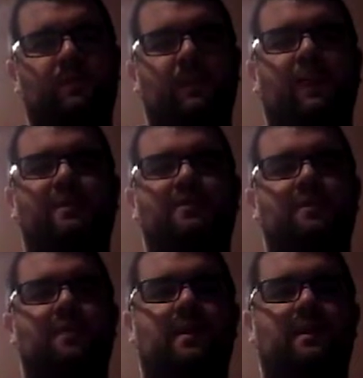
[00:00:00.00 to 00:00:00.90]
in The Last
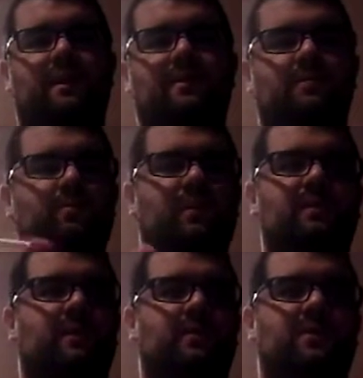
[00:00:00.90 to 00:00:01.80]
Jedi like
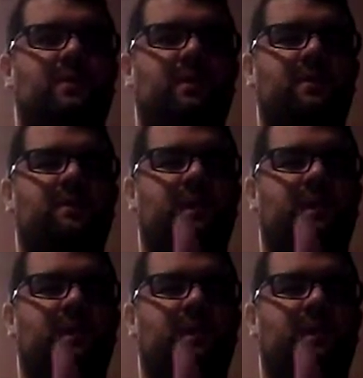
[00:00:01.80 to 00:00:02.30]
Supreme Leader Snoke.